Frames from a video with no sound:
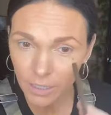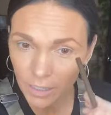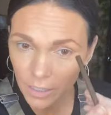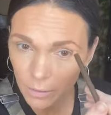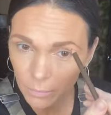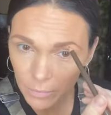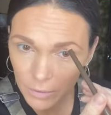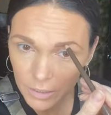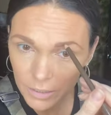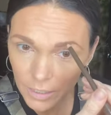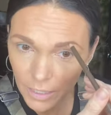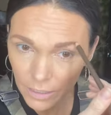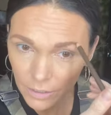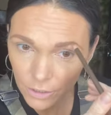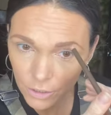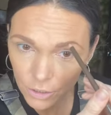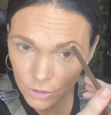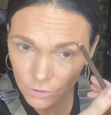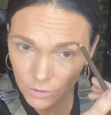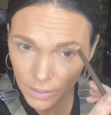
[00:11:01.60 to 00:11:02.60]
up a Dollar
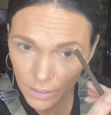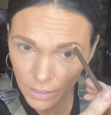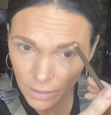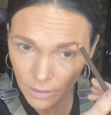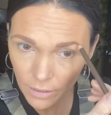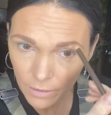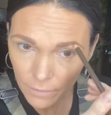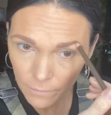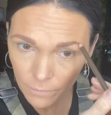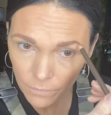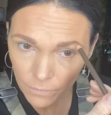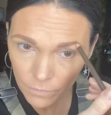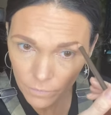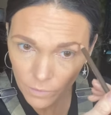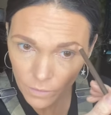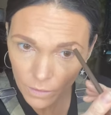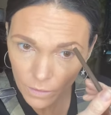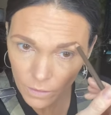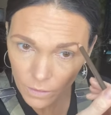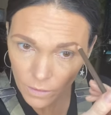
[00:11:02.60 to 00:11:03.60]
Tree.
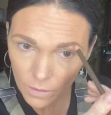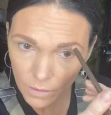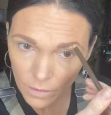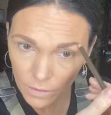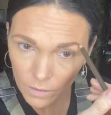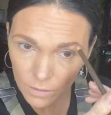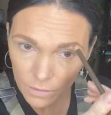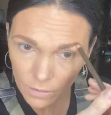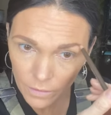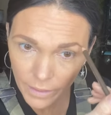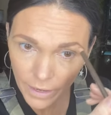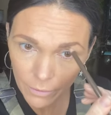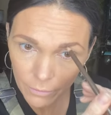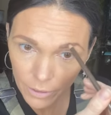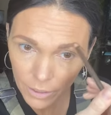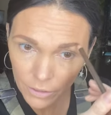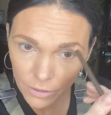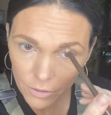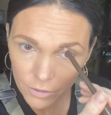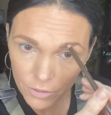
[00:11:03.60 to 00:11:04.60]
That
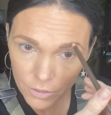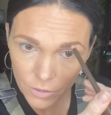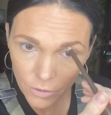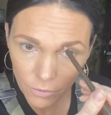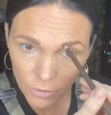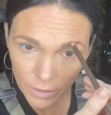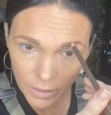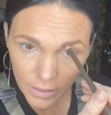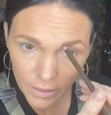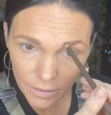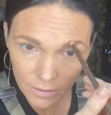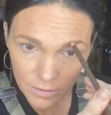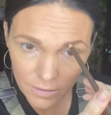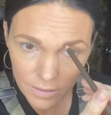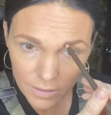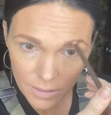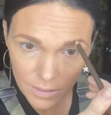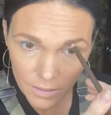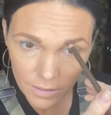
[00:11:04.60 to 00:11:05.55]
way there's no guilt.